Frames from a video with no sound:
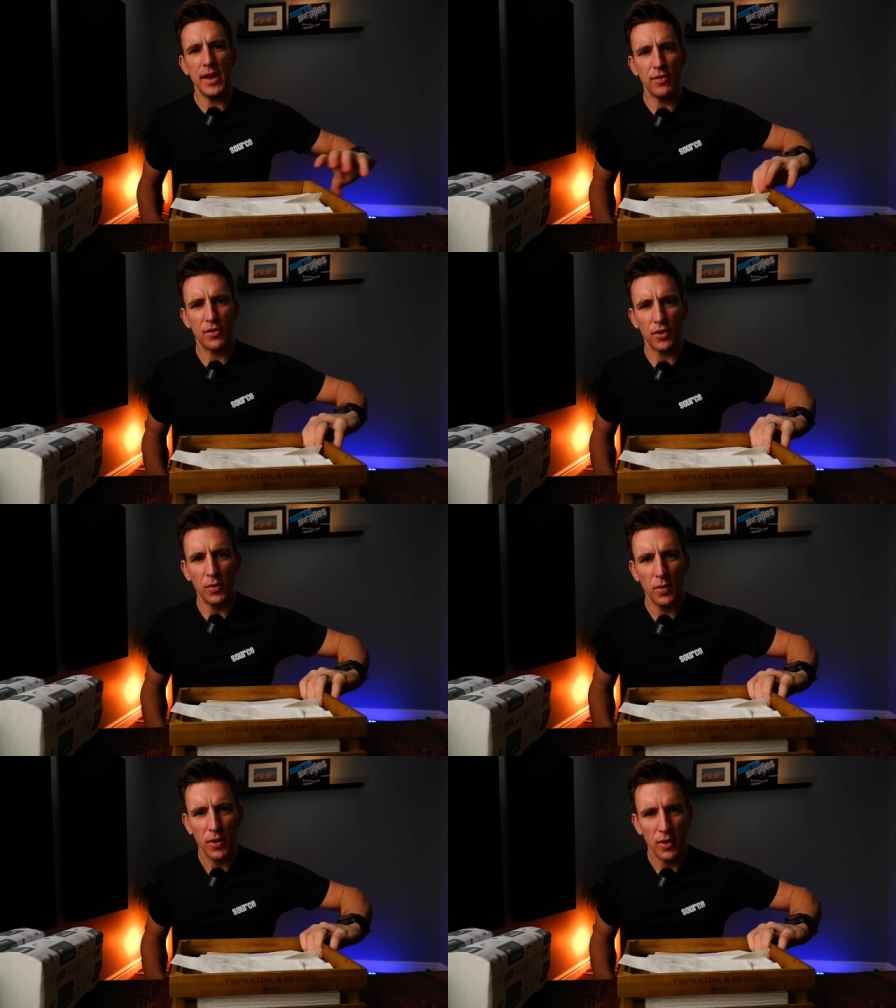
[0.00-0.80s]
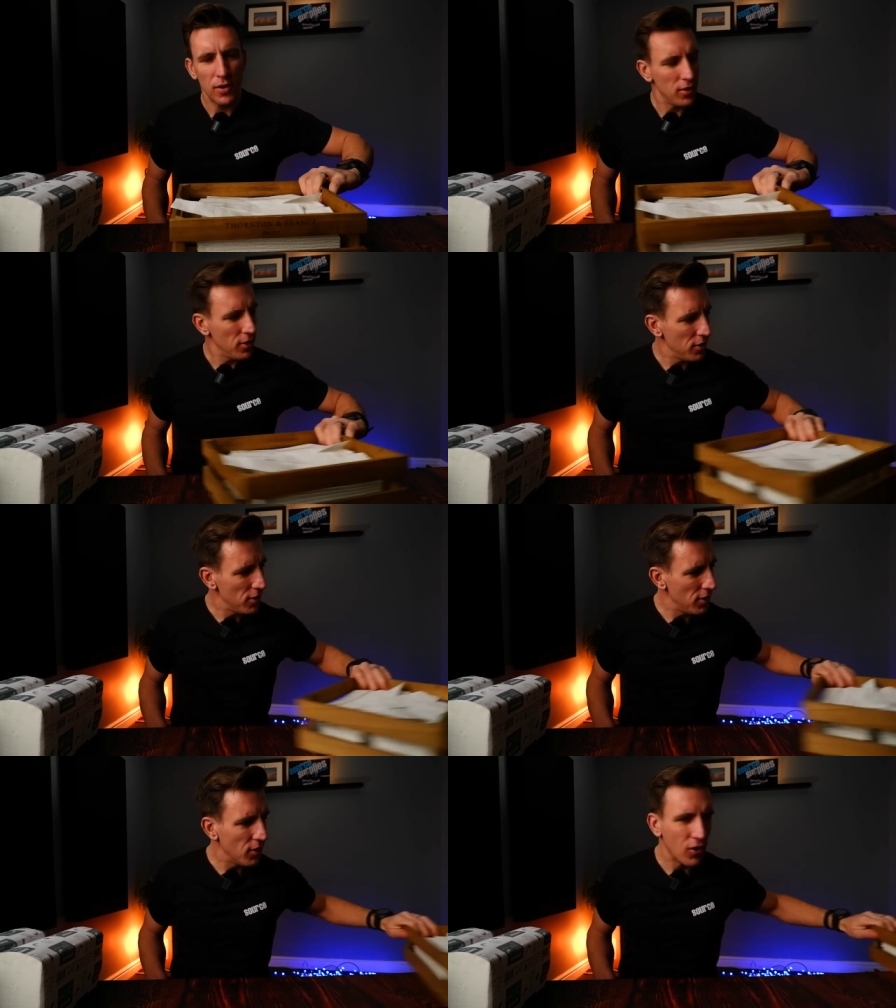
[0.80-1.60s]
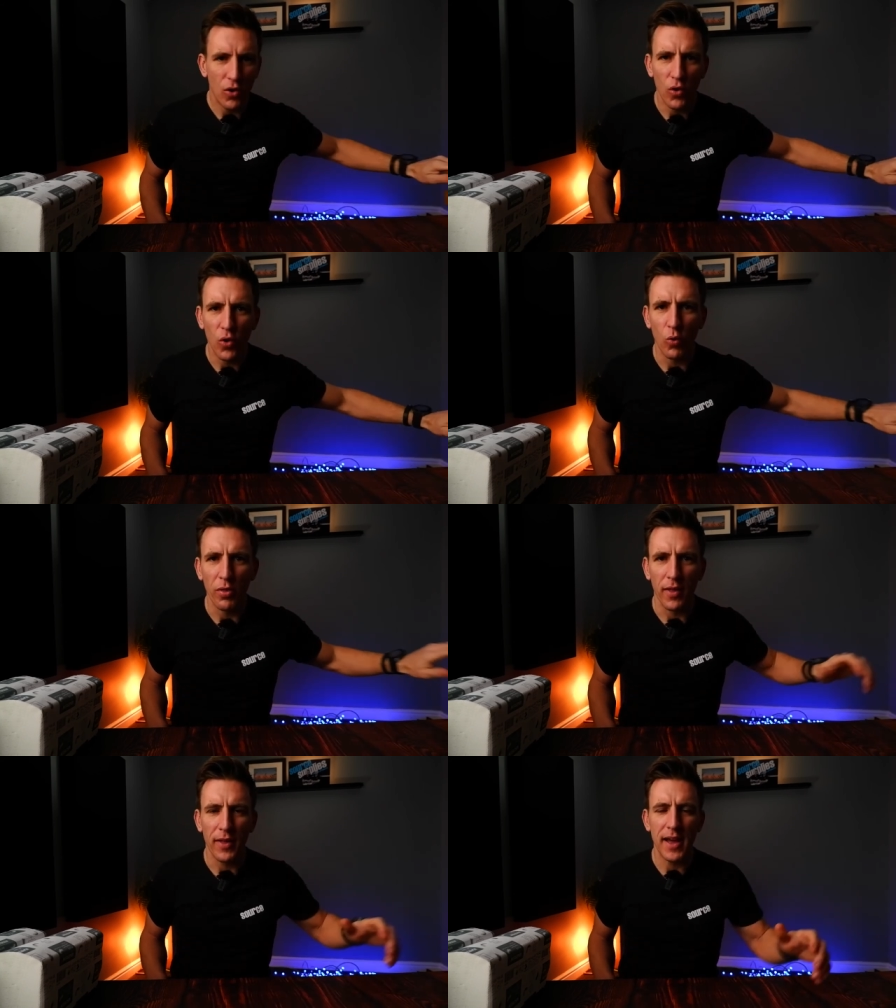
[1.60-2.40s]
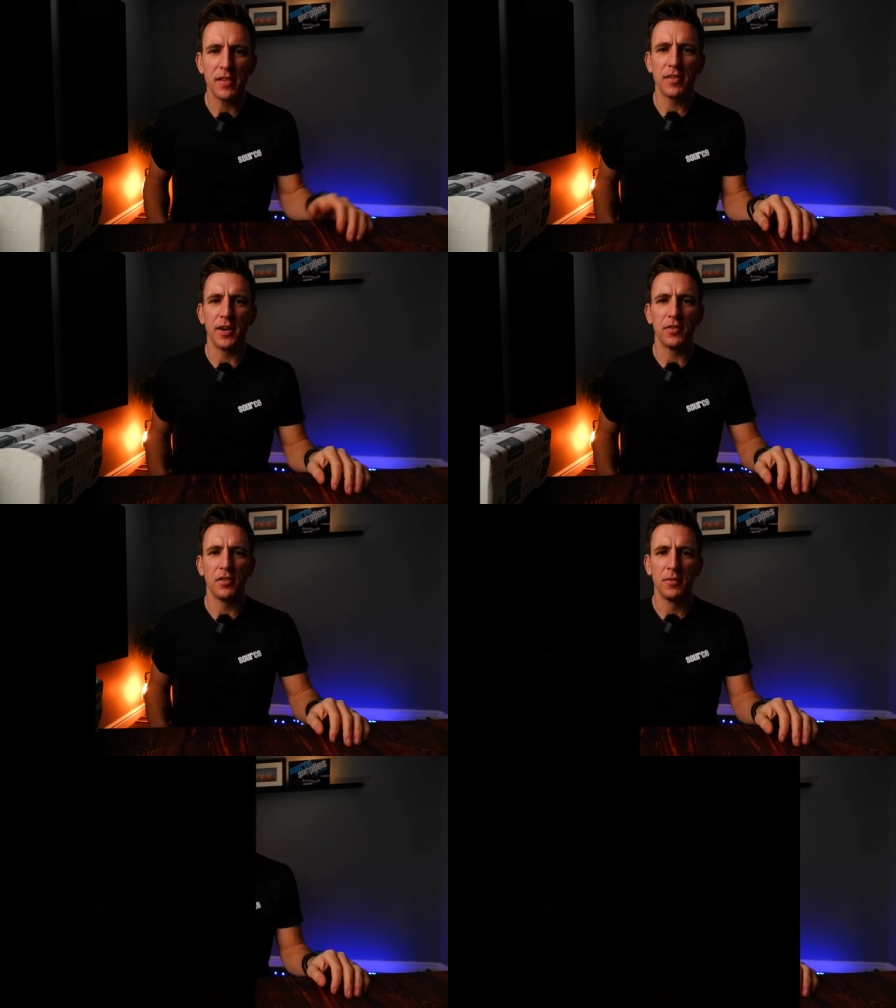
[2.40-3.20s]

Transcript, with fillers: into all the other hand towels.